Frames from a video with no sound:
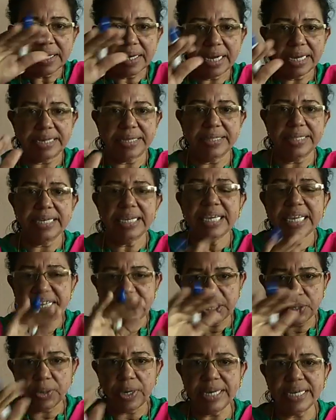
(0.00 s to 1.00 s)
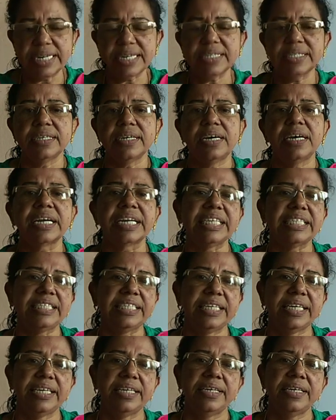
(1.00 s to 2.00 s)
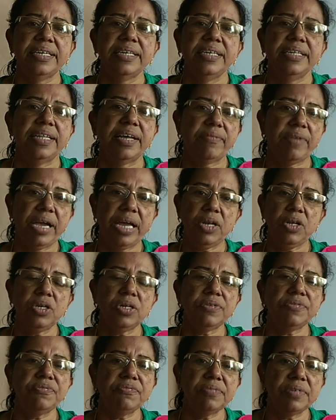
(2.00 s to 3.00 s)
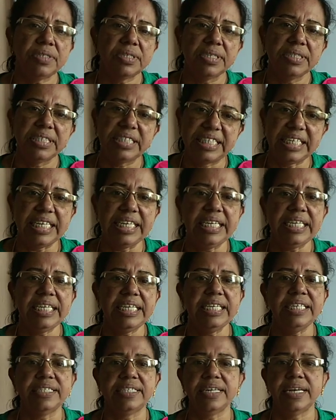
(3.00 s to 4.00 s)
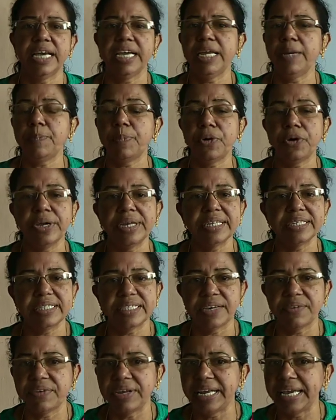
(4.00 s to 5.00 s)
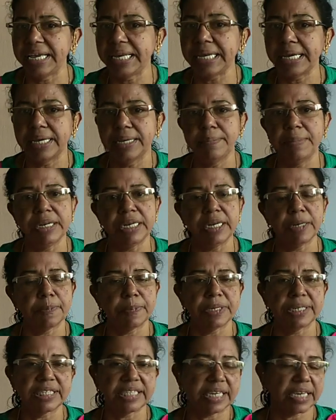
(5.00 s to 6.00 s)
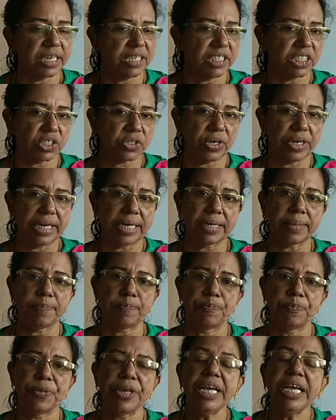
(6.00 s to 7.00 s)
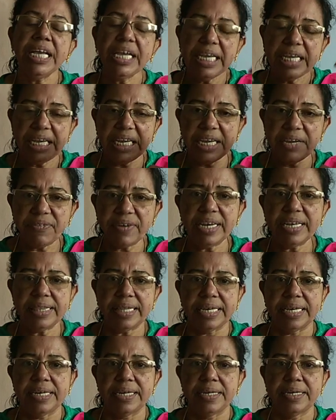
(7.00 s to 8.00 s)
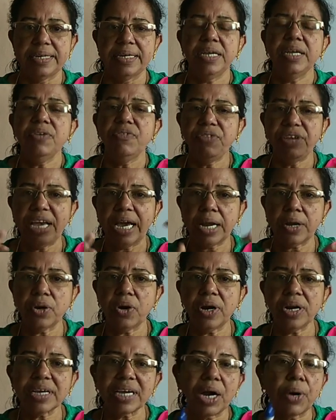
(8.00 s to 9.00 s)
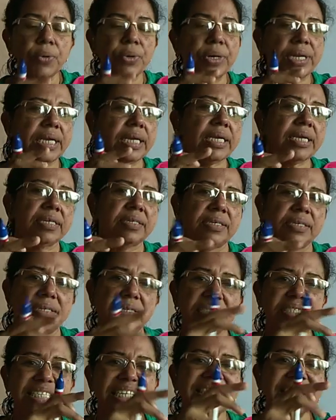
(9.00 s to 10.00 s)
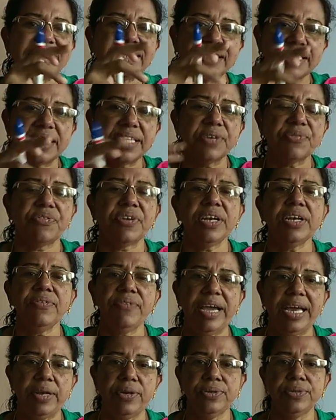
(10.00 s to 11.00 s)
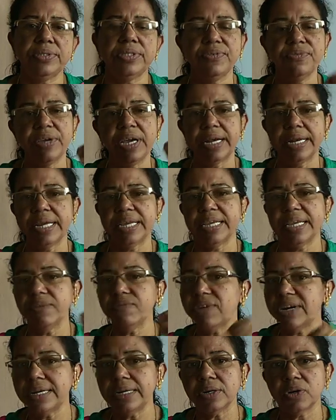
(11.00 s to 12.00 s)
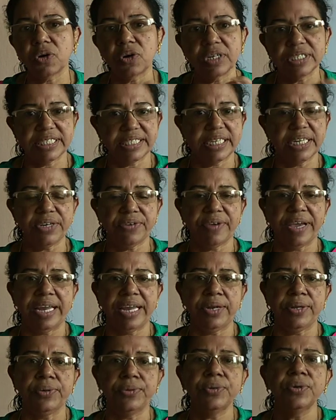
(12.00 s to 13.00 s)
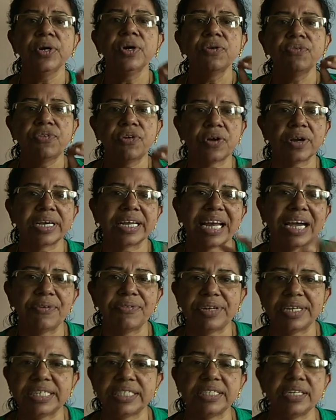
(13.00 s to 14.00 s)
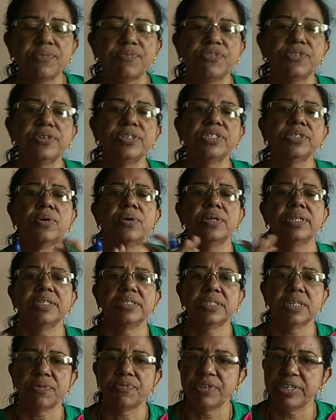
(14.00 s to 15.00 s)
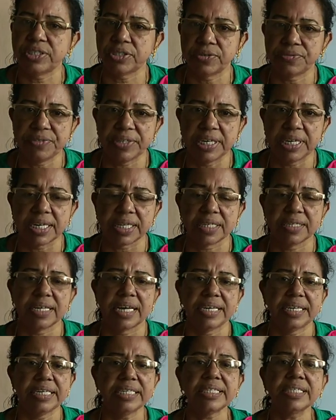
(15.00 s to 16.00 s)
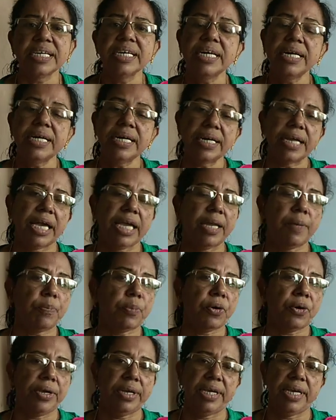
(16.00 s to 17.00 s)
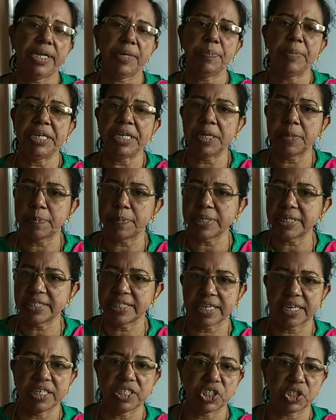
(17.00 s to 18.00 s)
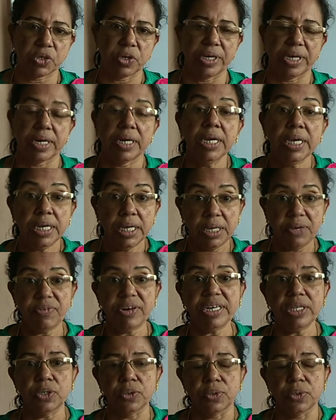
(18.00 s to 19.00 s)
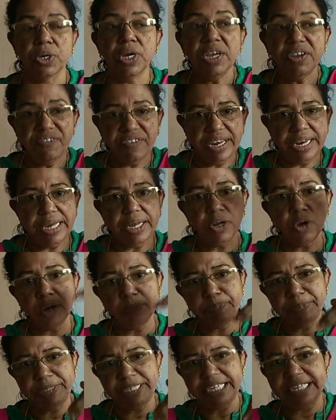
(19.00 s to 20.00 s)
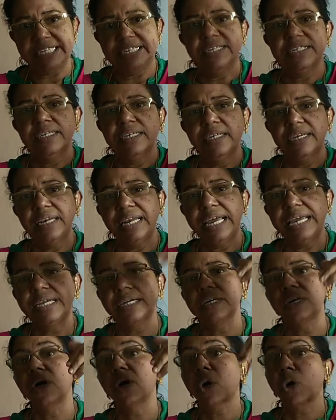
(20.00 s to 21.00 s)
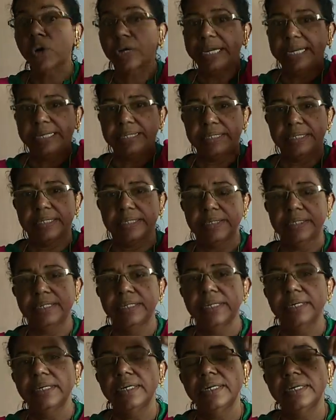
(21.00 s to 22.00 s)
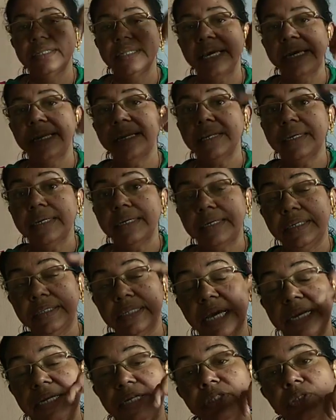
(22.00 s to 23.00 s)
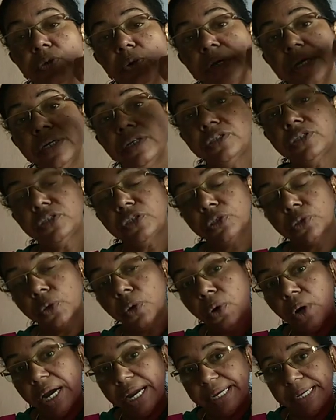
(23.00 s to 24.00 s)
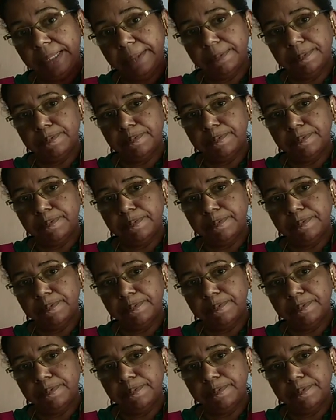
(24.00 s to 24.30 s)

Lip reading: At the equator region the value of g is 9.78 meter per second square. Even then we are not counting such different values. We are taking one constant value for gravitational force on the surface of the earth, that is 9.8 meter per second square. Even though when an object like rocket, then that is going so high,